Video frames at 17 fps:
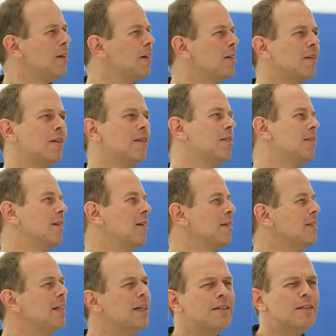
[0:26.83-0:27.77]
Wow,
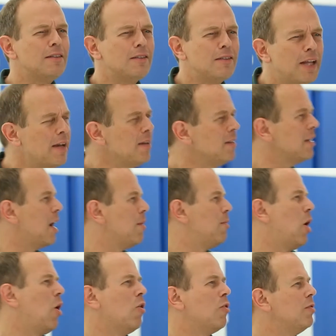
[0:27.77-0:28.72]
you guys really
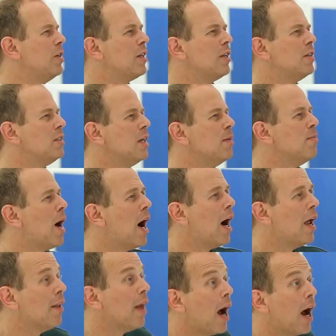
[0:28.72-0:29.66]
did think of it all,
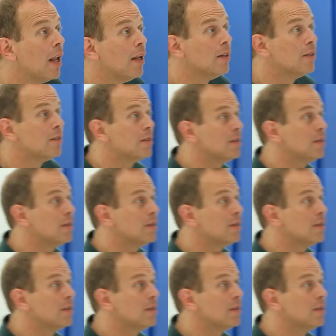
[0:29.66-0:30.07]
didn't you?